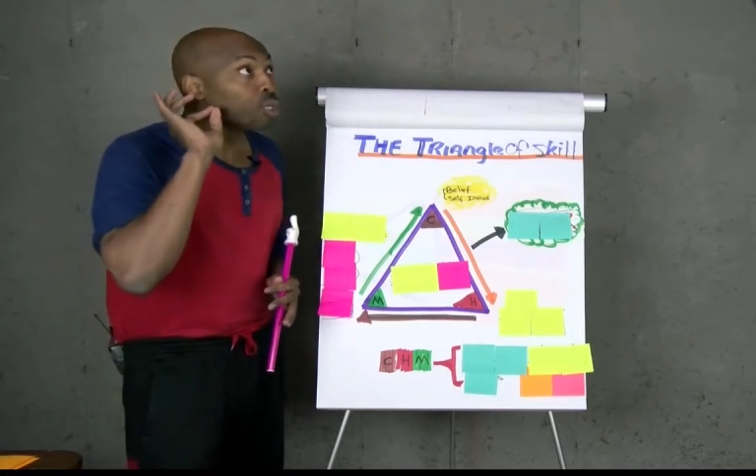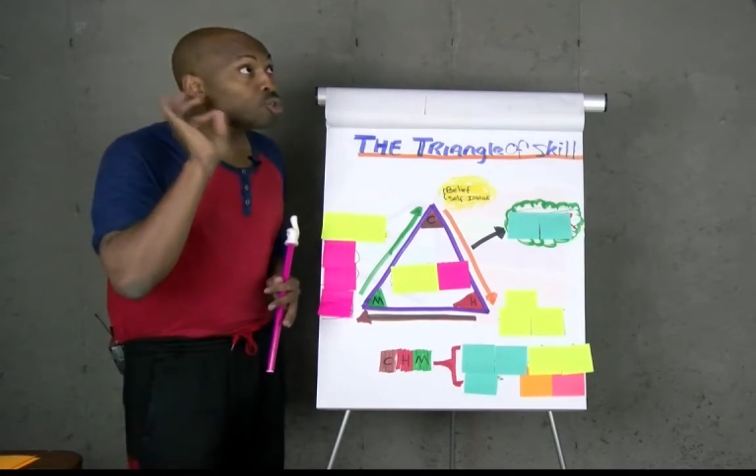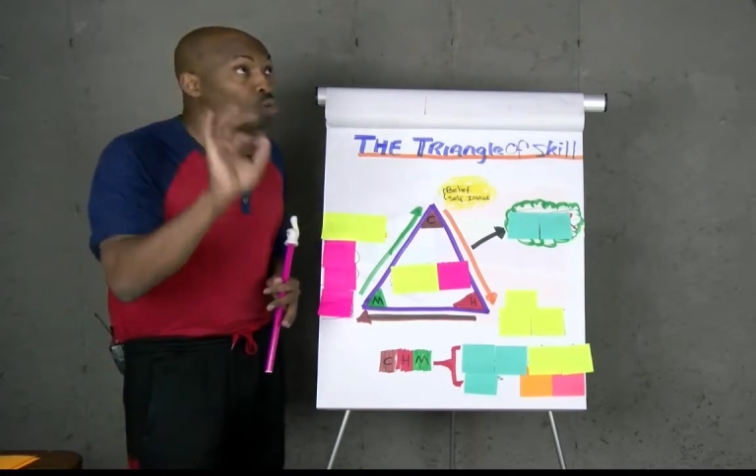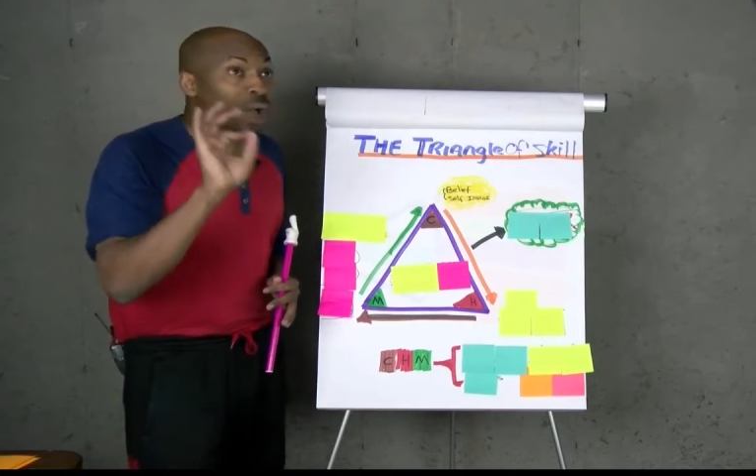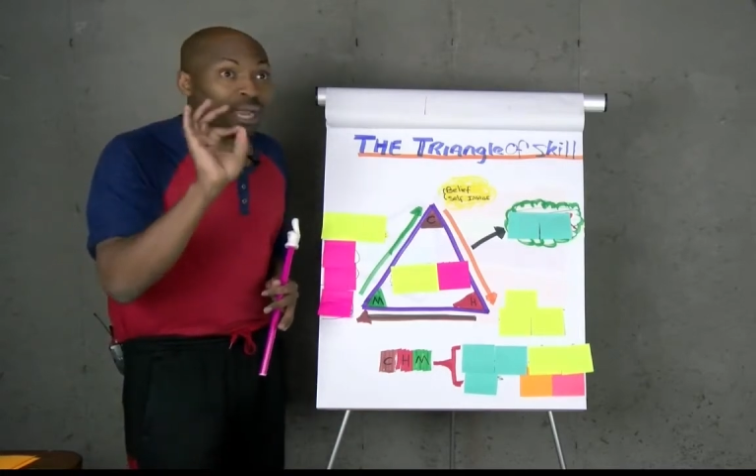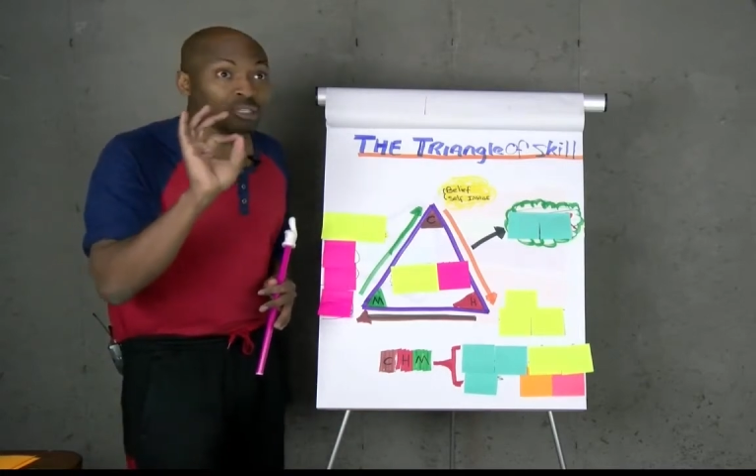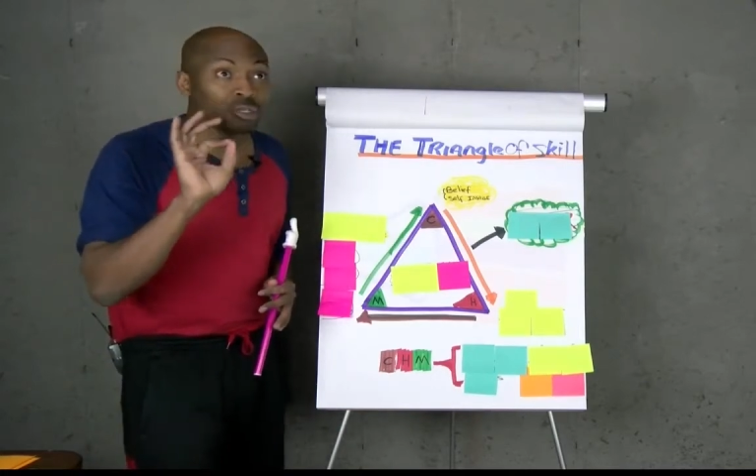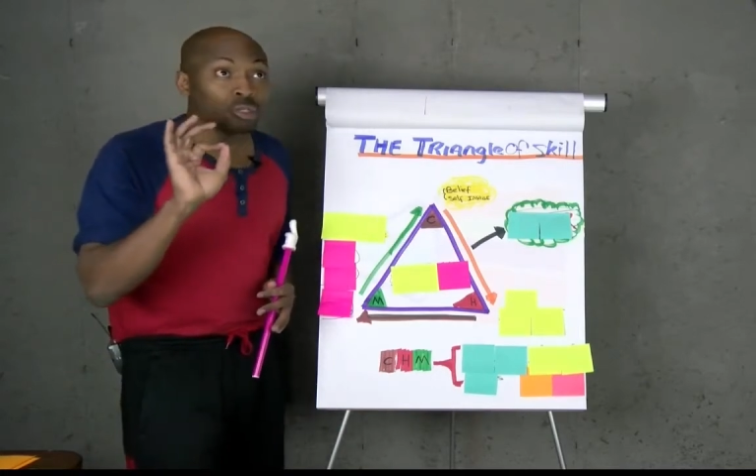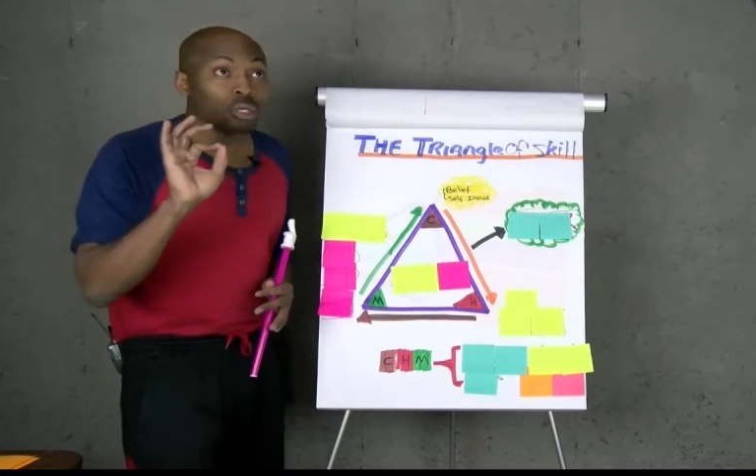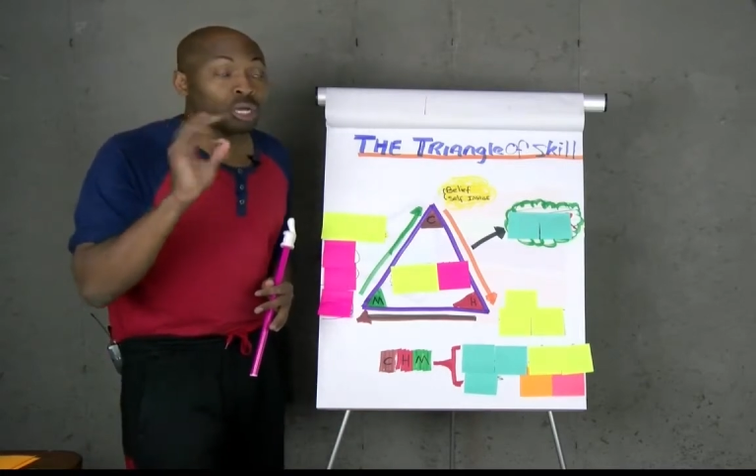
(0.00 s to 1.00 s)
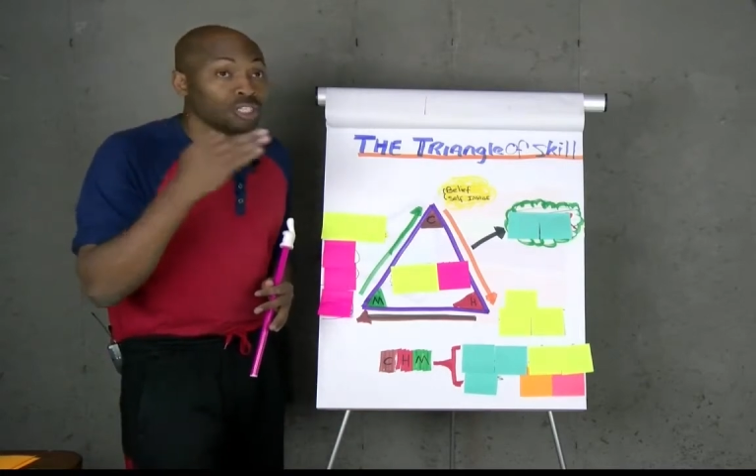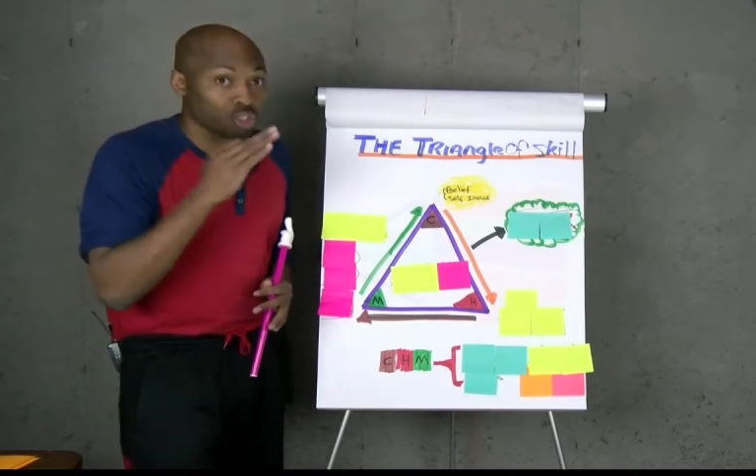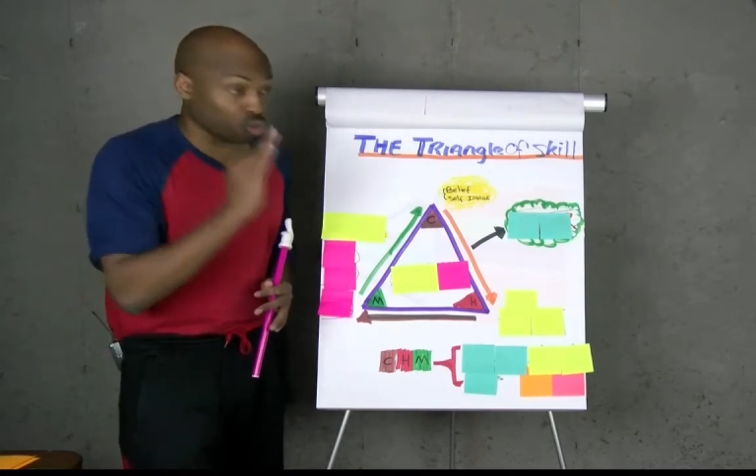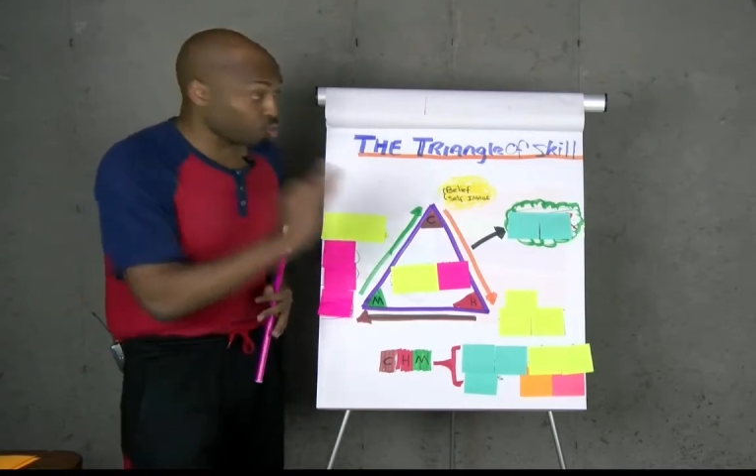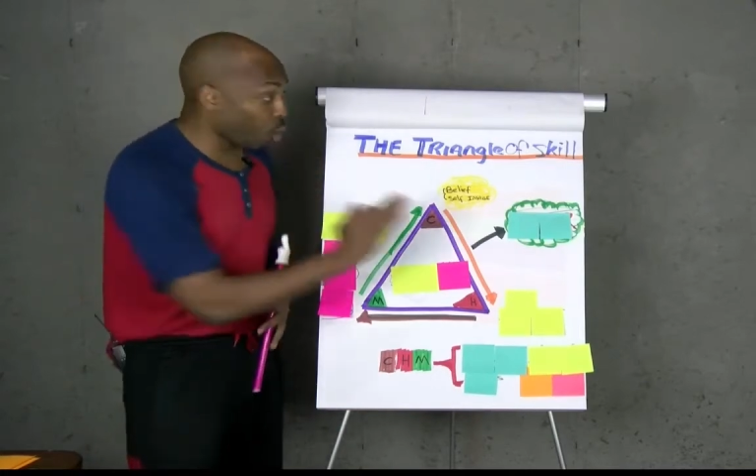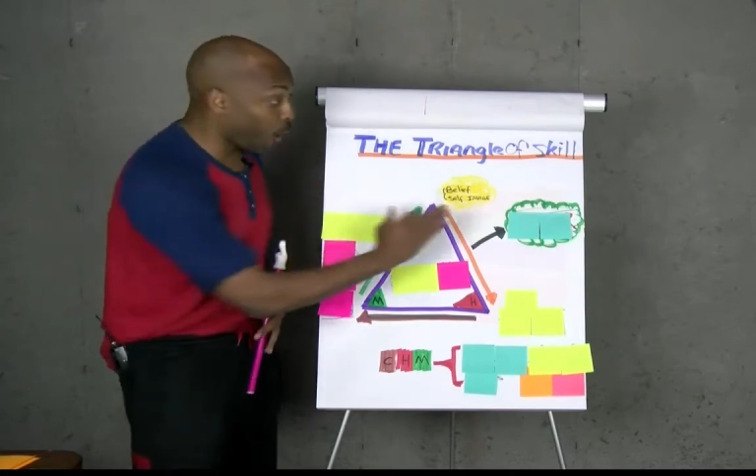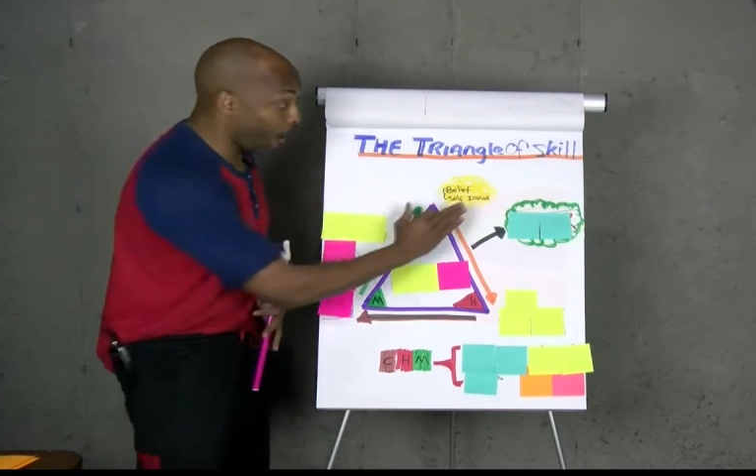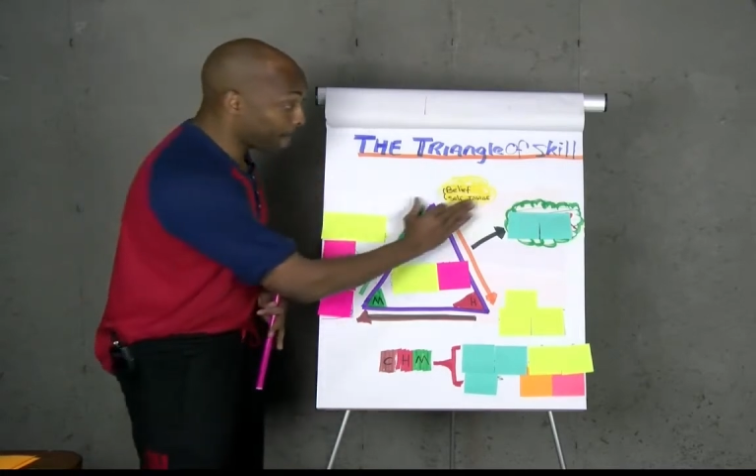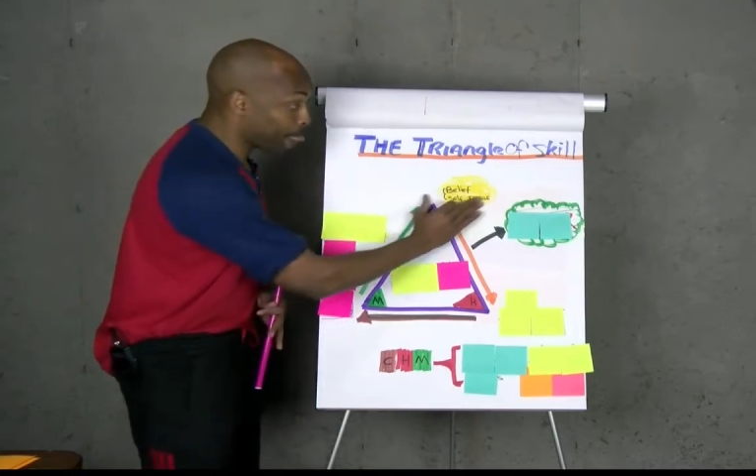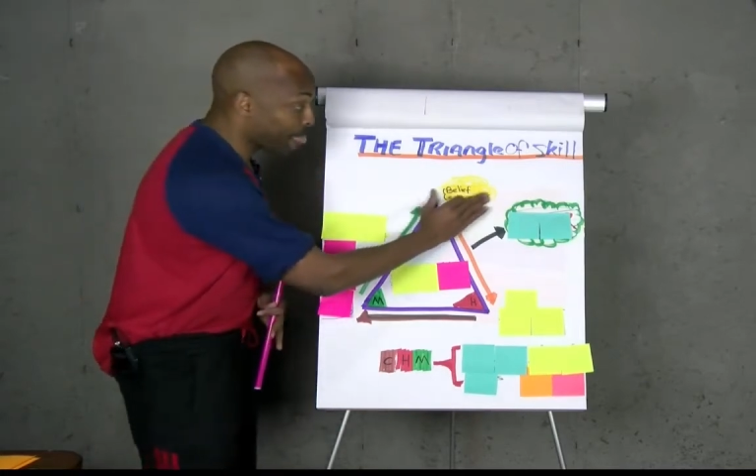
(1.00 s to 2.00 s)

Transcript: try to destroy